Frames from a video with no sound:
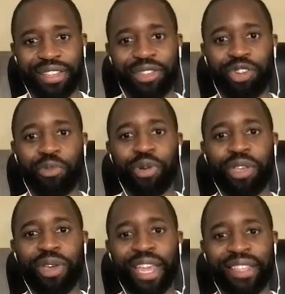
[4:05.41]
You're not putting
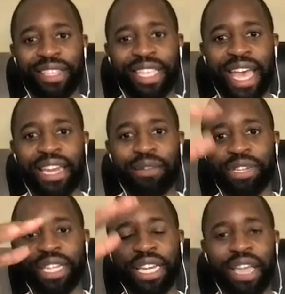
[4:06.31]
your head in the sand and
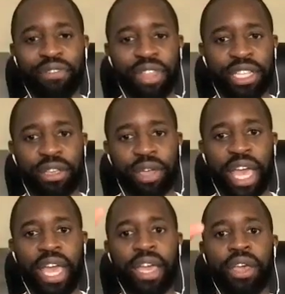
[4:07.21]
pretending everything's
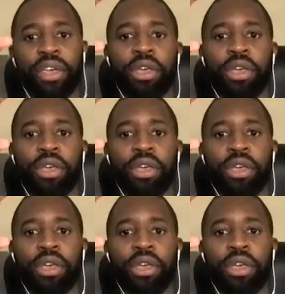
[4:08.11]
okay.